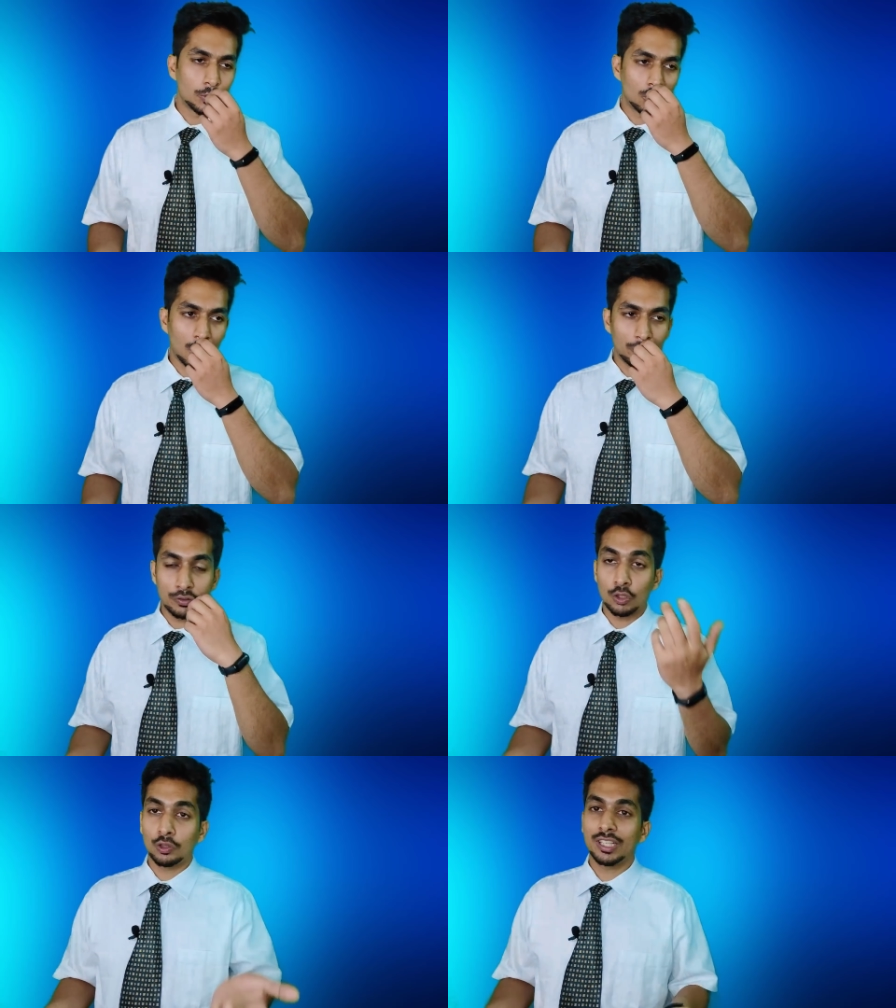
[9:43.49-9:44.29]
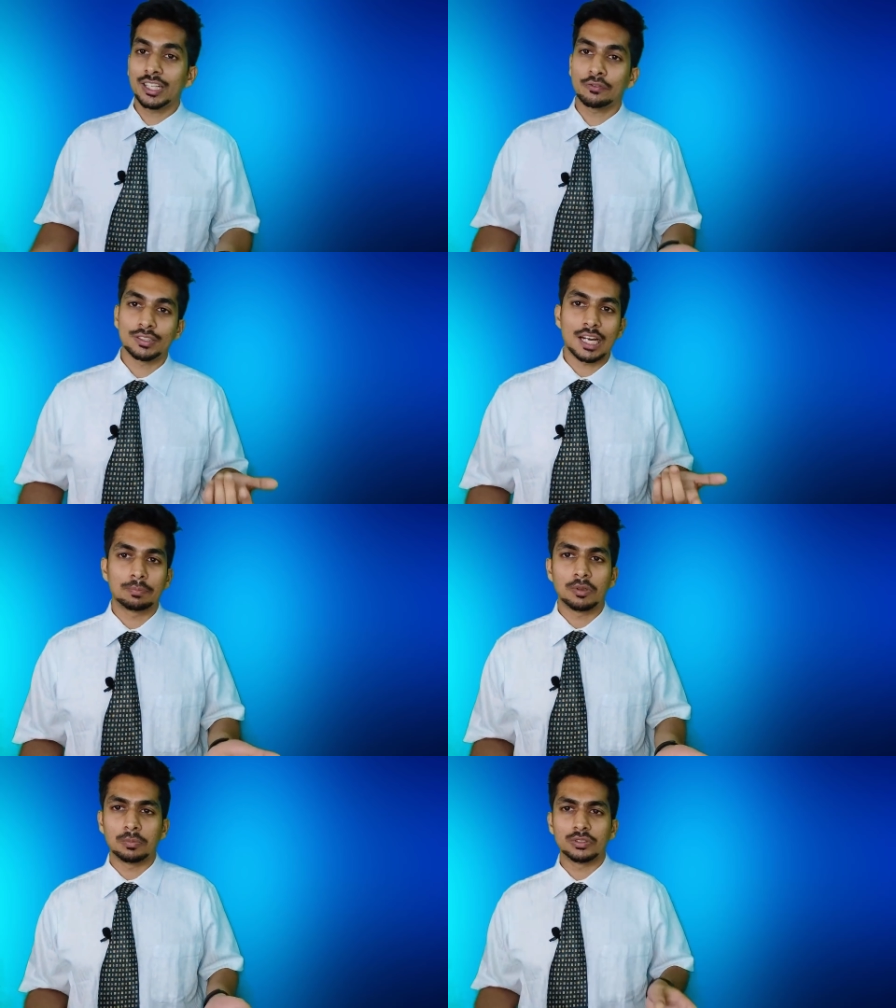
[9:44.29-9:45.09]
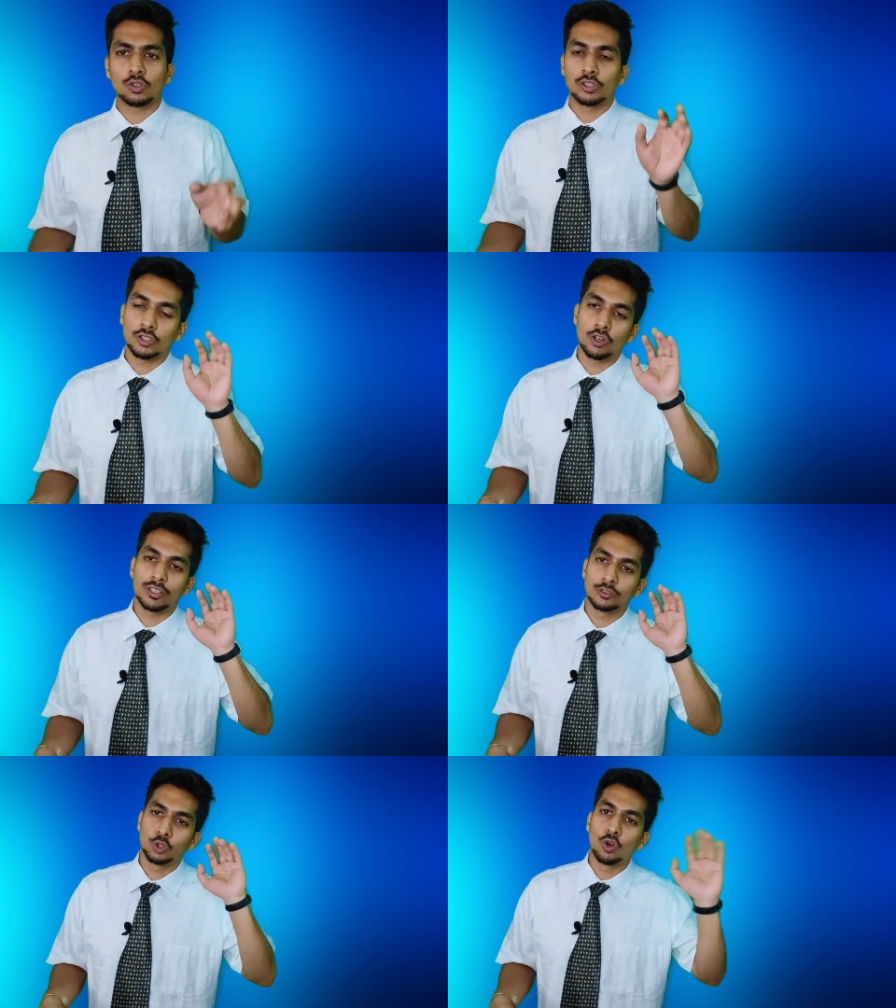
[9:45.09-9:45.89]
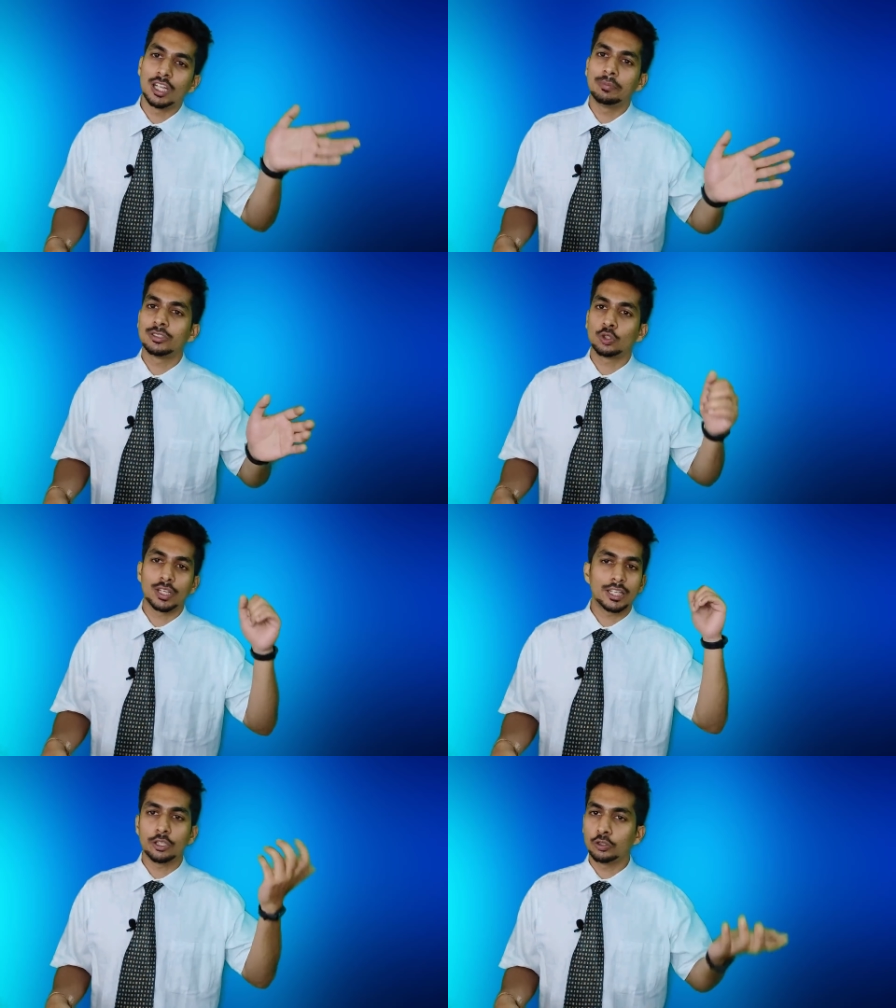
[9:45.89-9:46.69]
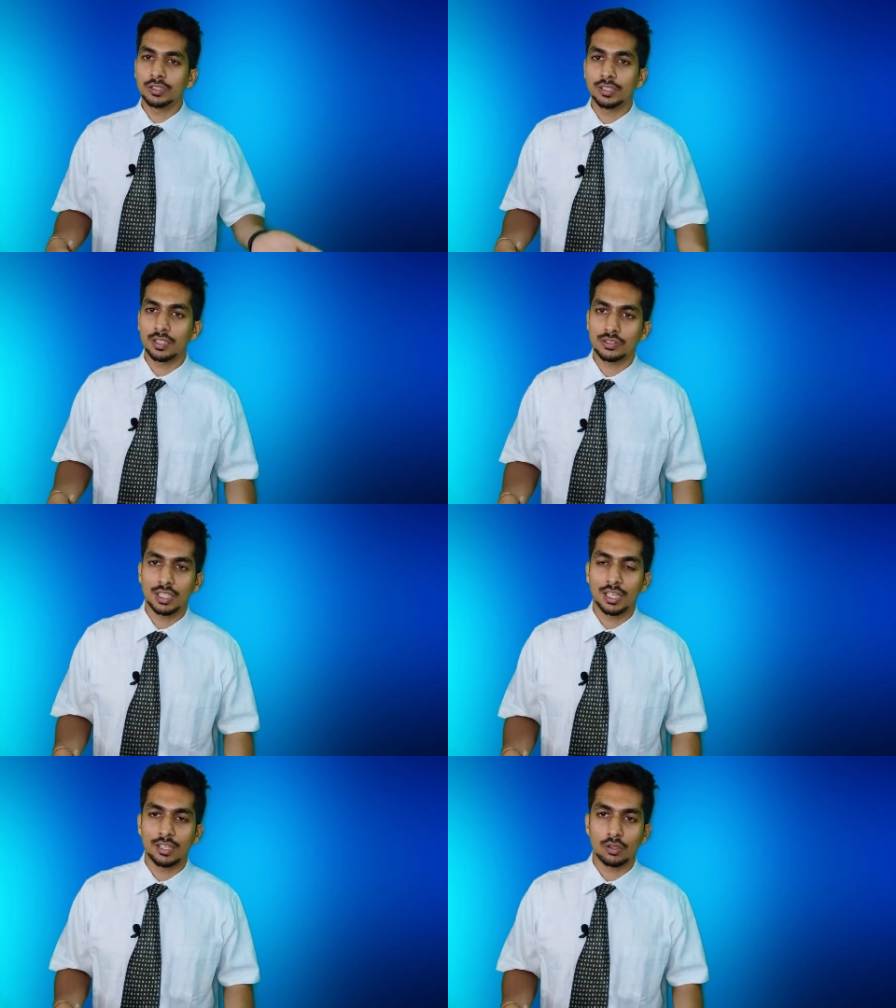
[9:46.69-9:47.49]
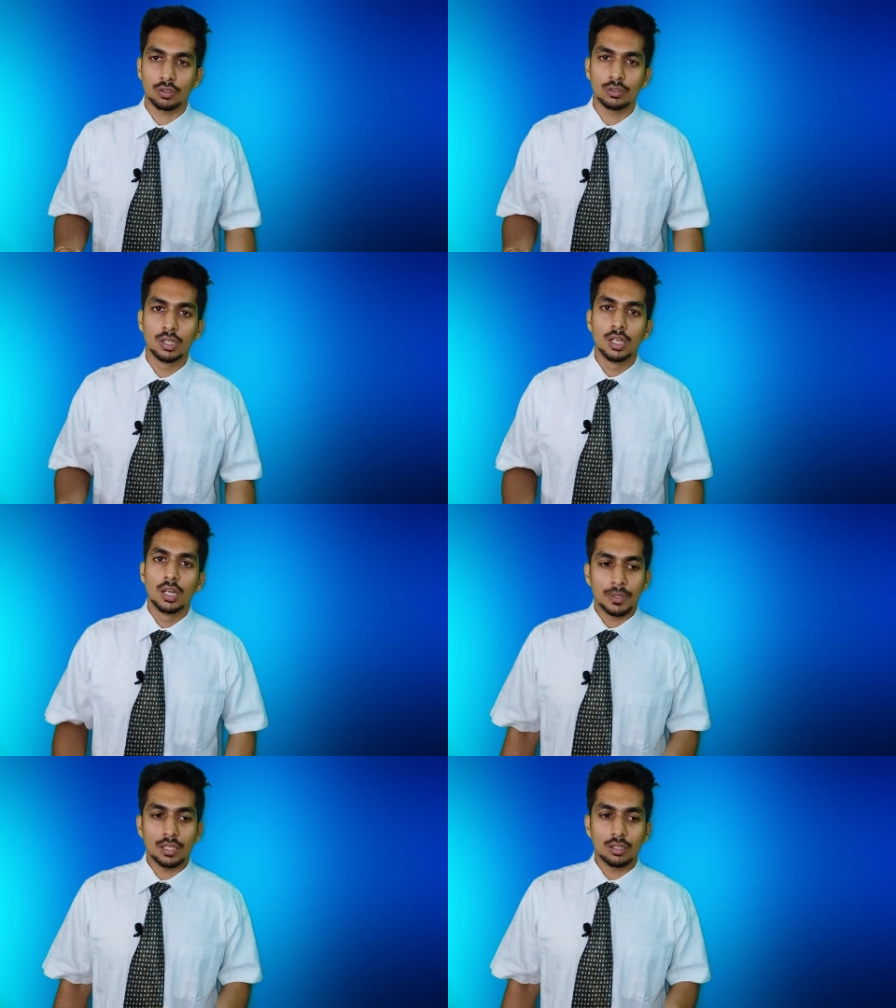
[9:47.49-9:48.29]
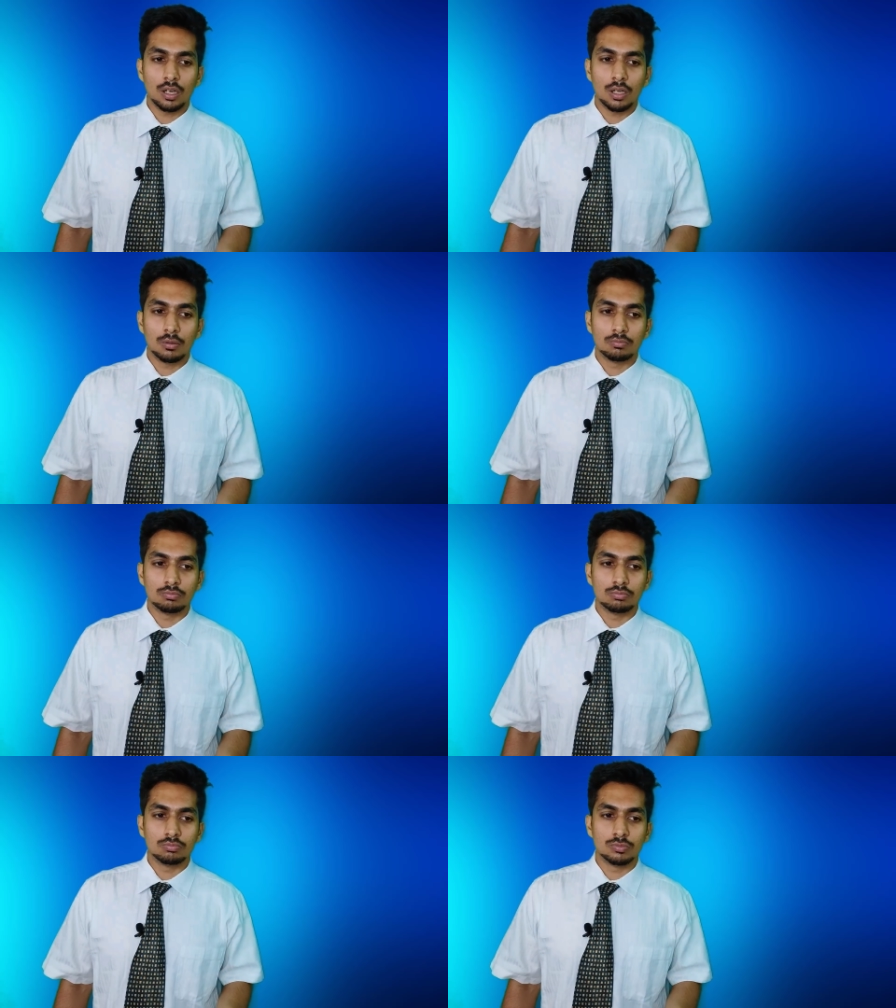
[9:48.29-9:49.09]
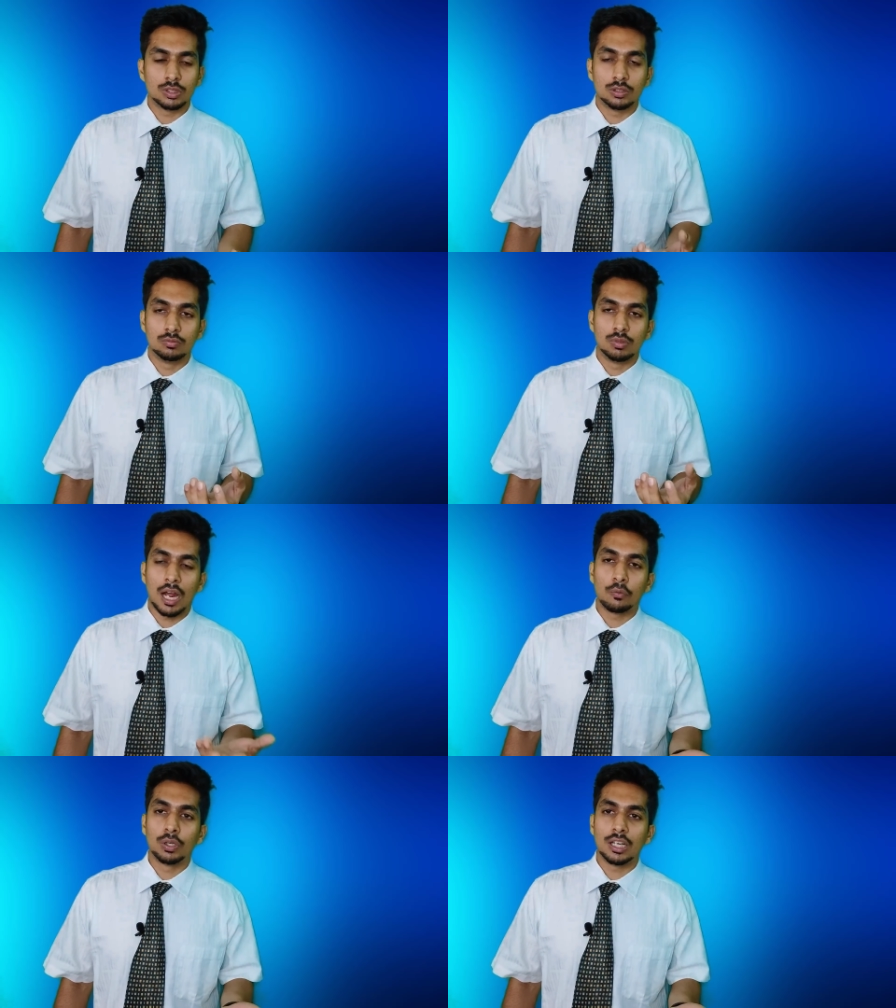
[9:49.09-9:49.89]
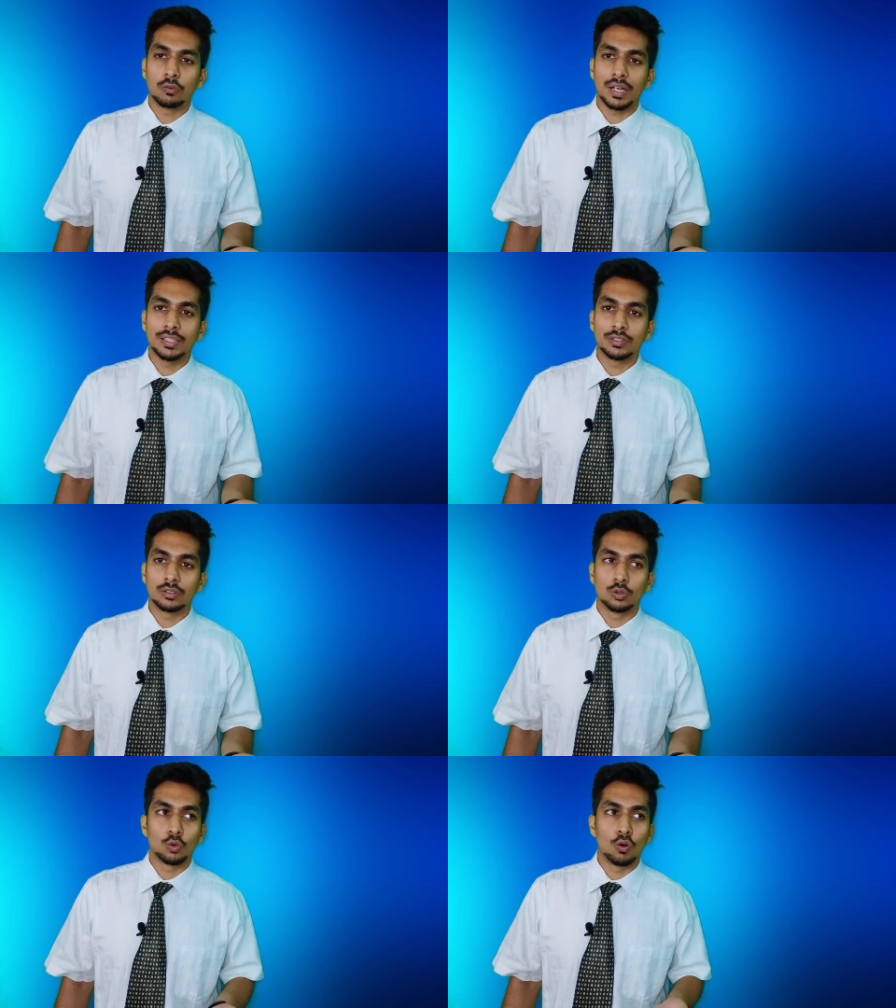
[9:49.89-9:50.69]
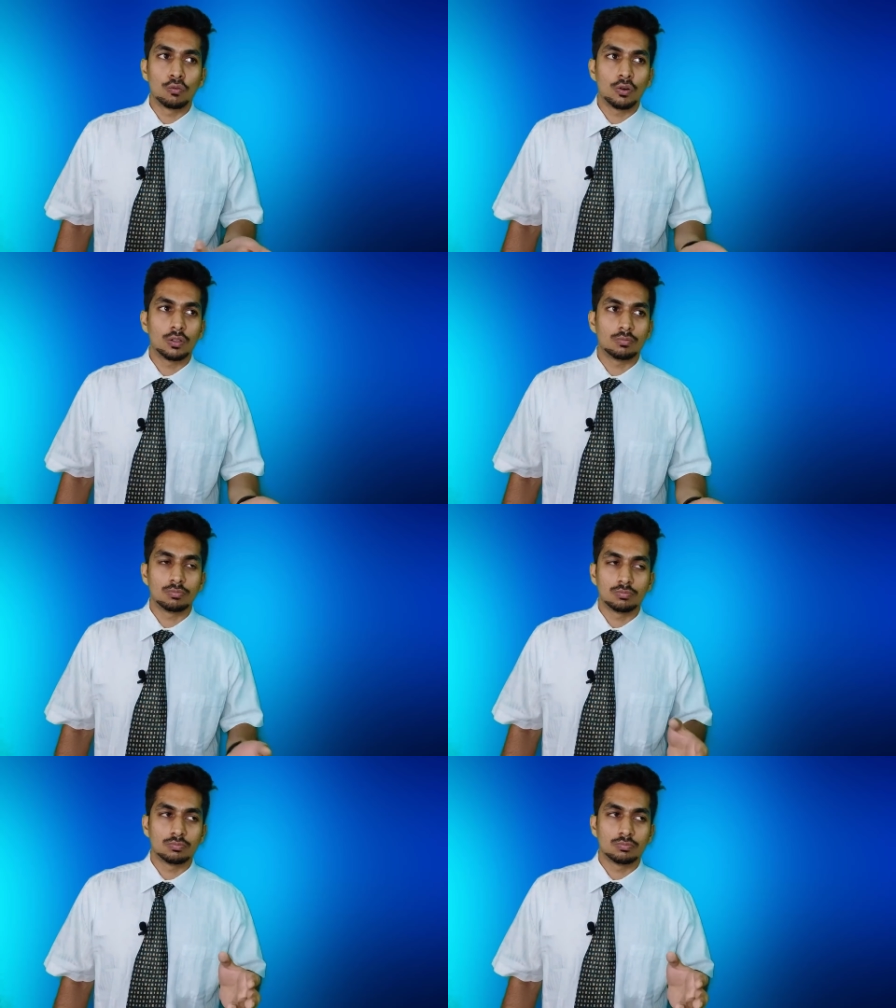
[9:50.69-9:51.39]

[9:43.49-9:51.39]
Now, if you're doing it for that purpose or your sole aim is to get into the industry later on, then um, I would advise to go for